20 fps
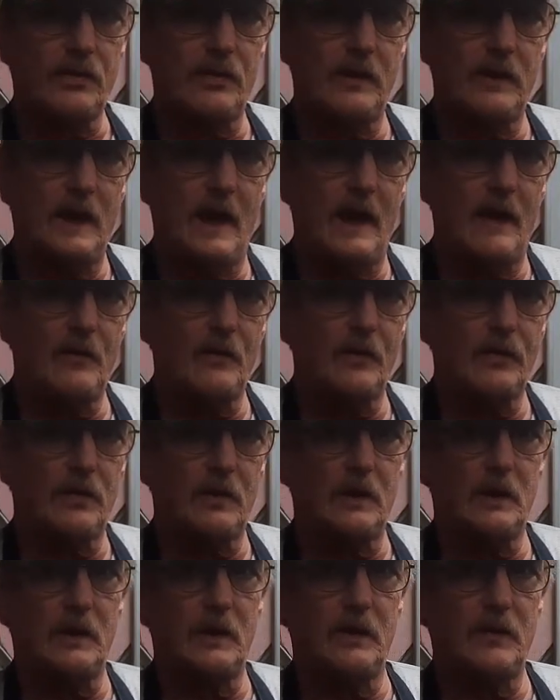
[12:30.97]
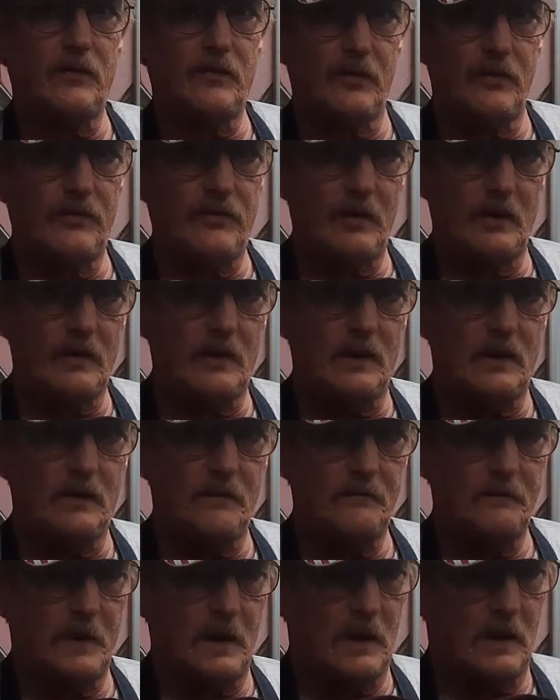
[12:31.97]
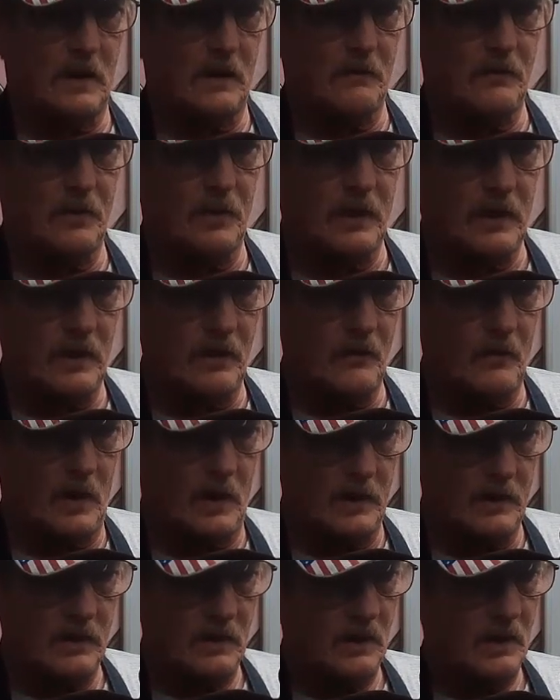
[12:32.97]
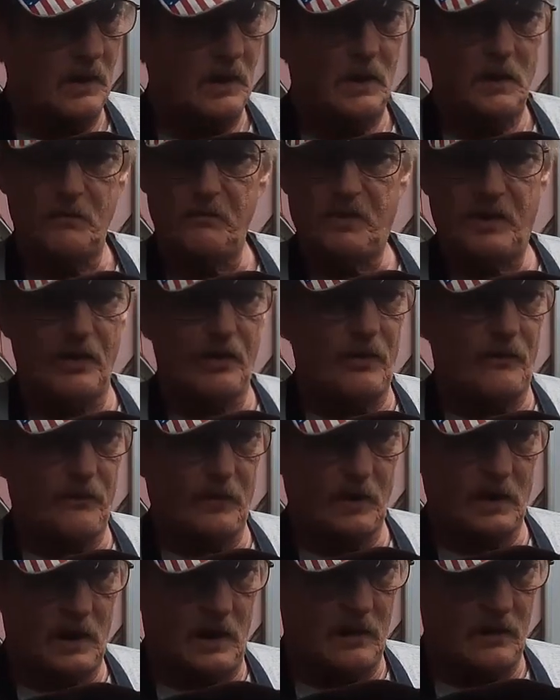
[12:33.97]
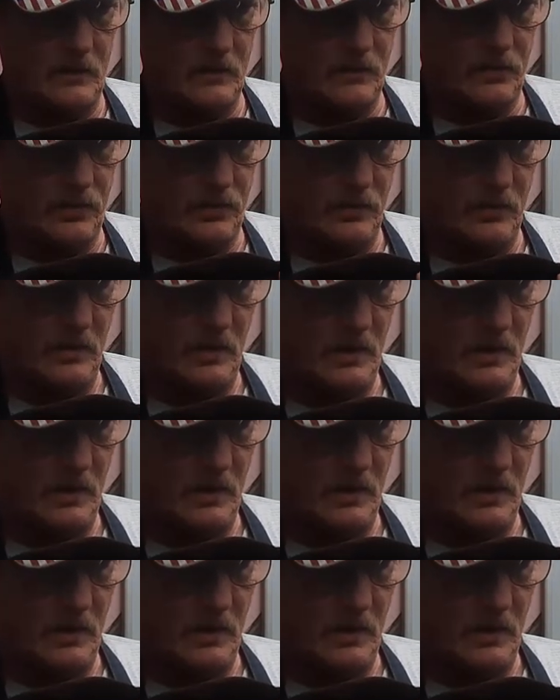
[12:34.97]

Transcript: The dad was a chinchilla looking one. Beautiful colors.